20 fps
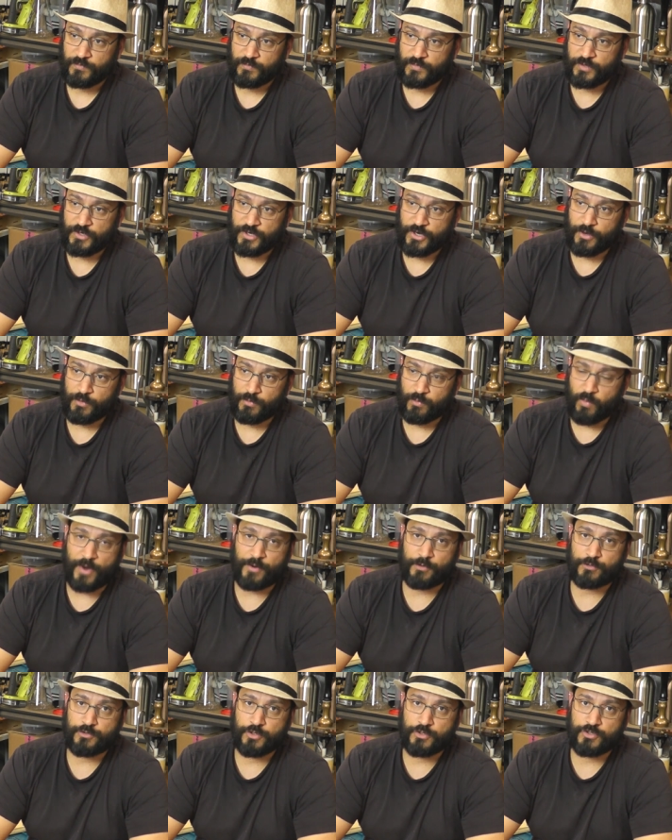You know,
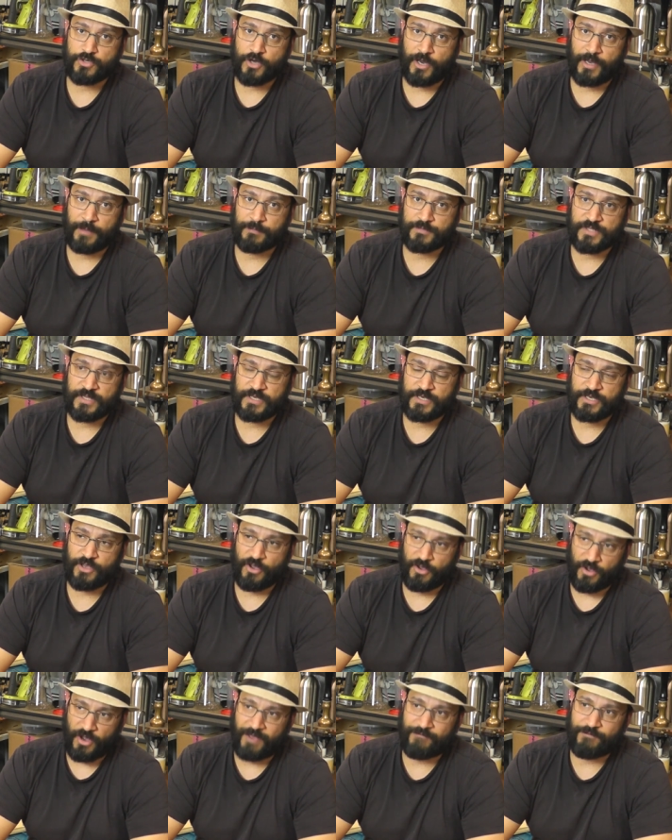one or two times, and then you
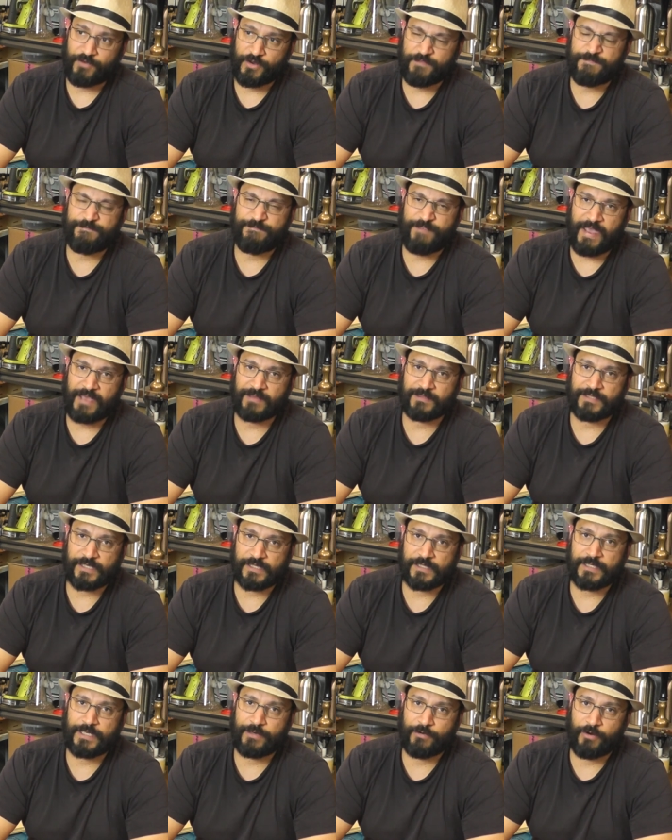go, I've got a fairly
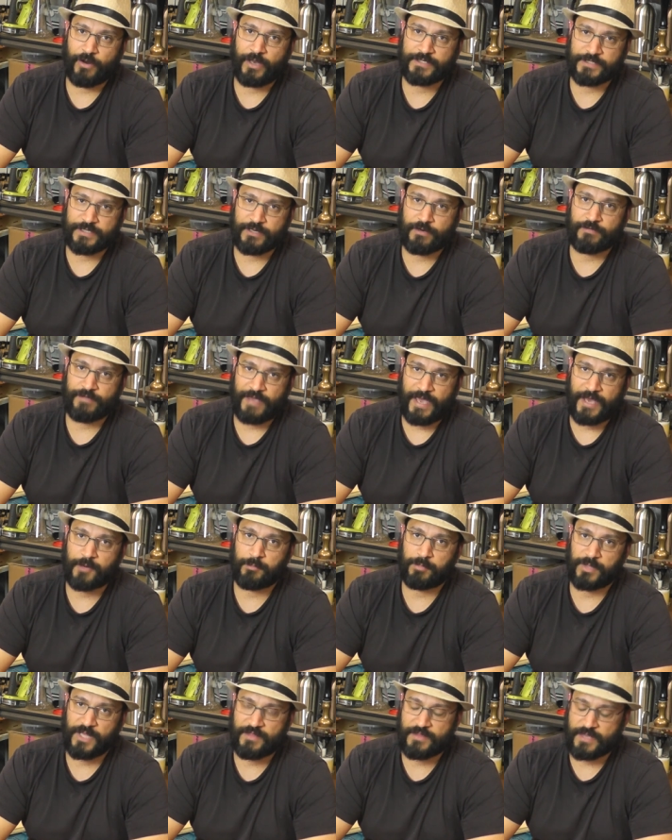clear idea of how to
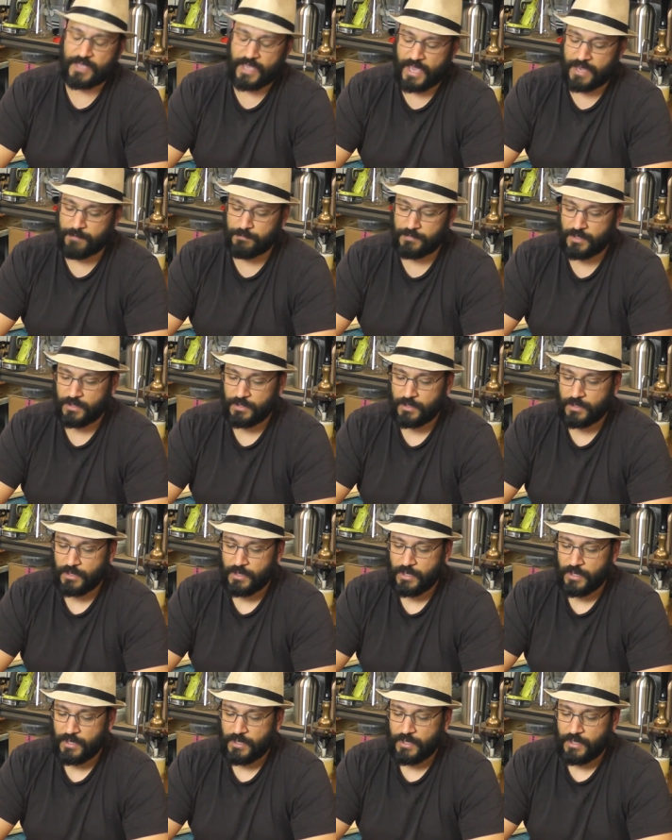play the game.
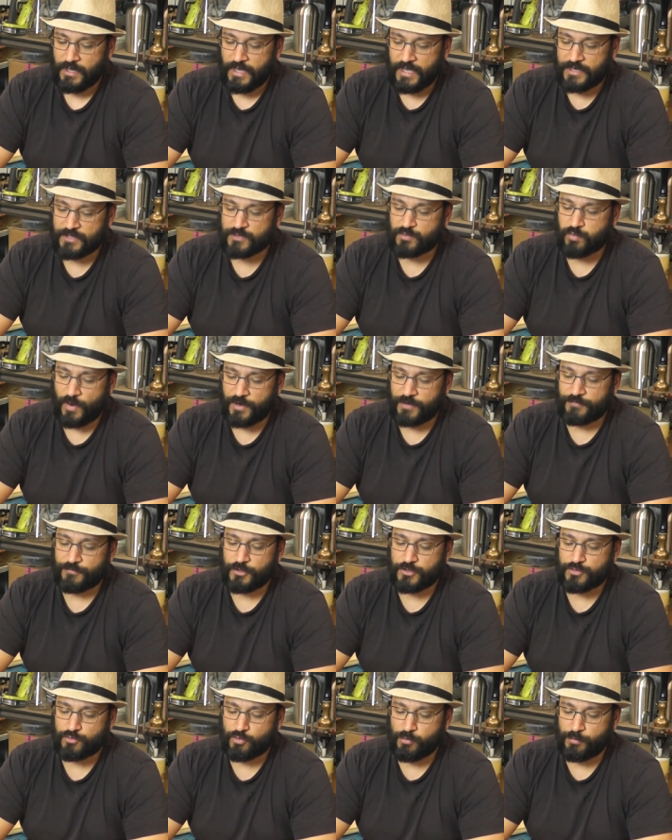It is one of
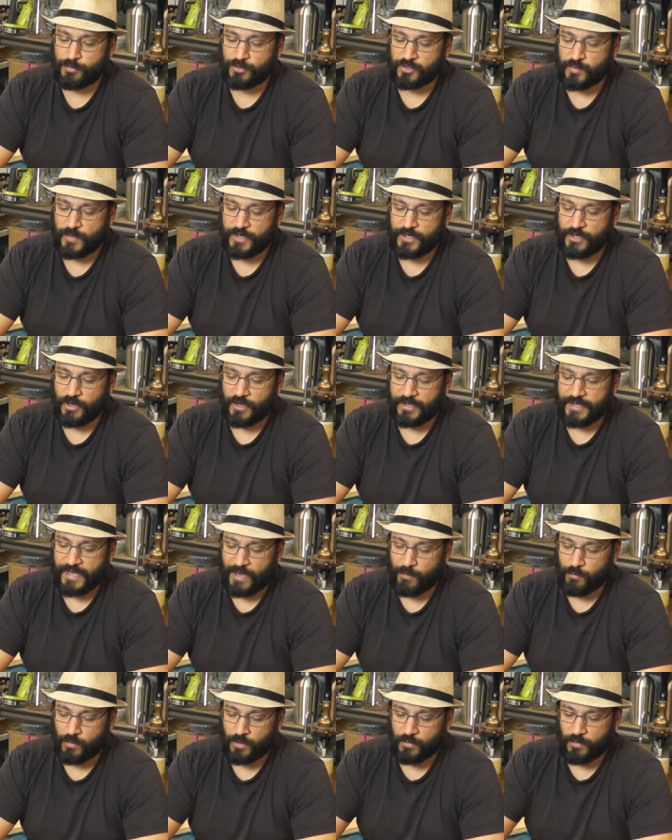those rule books where you go,
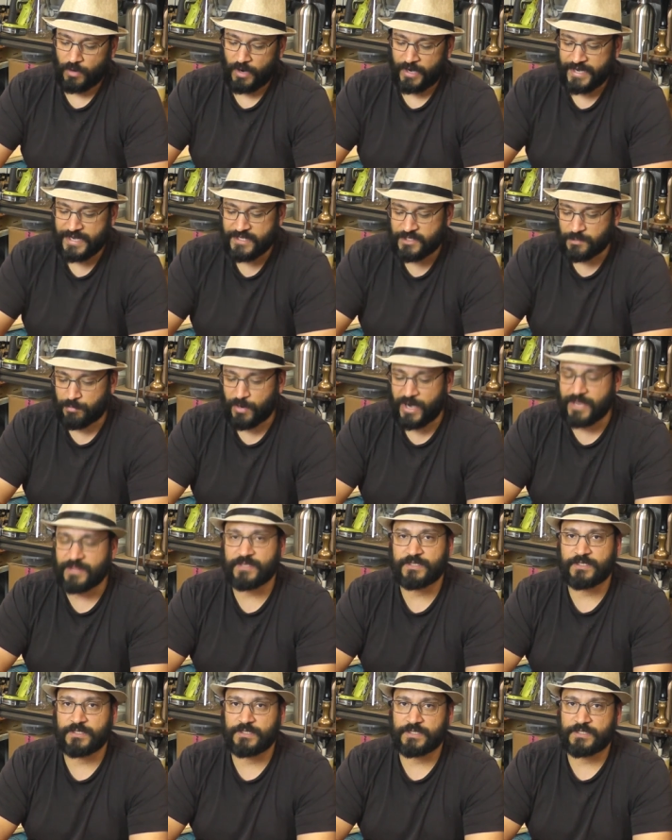okay, well, I need to break
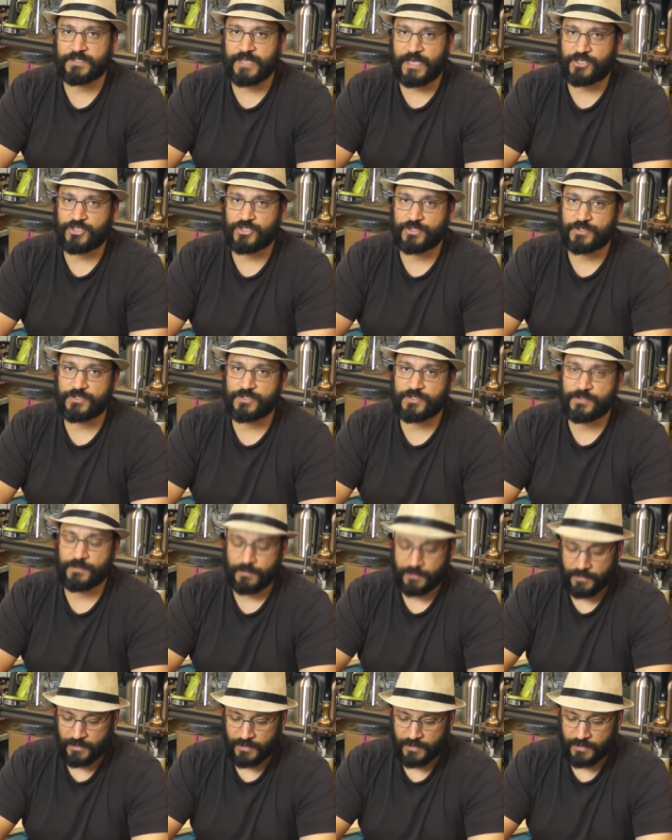this into sections.